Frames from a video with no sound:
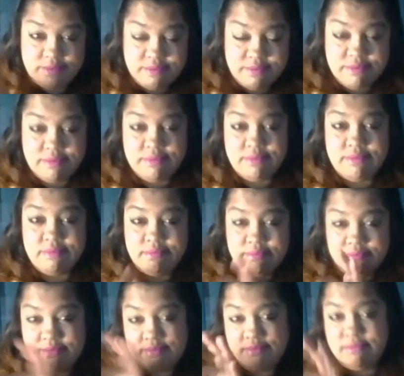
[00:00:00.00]
the
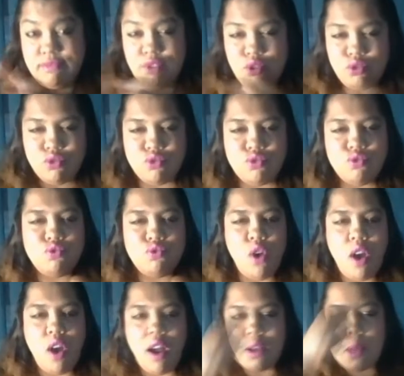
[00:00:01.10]
National
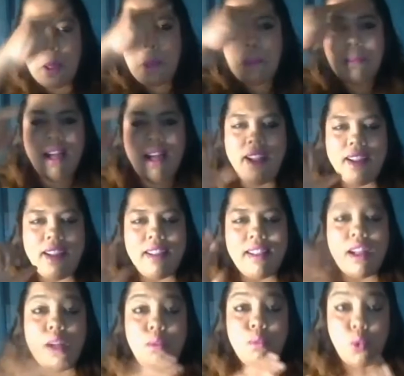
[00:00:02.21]
Association
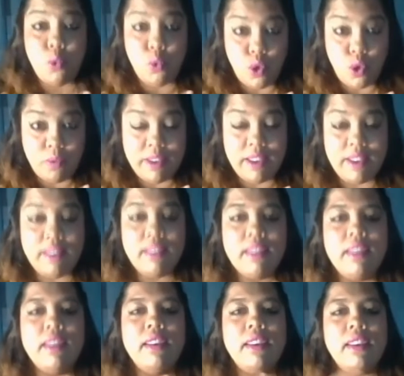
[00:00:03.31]
of Colored
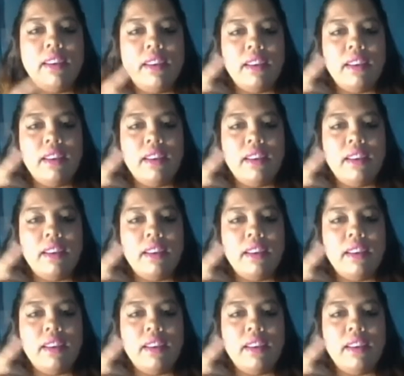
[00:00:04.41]
Women,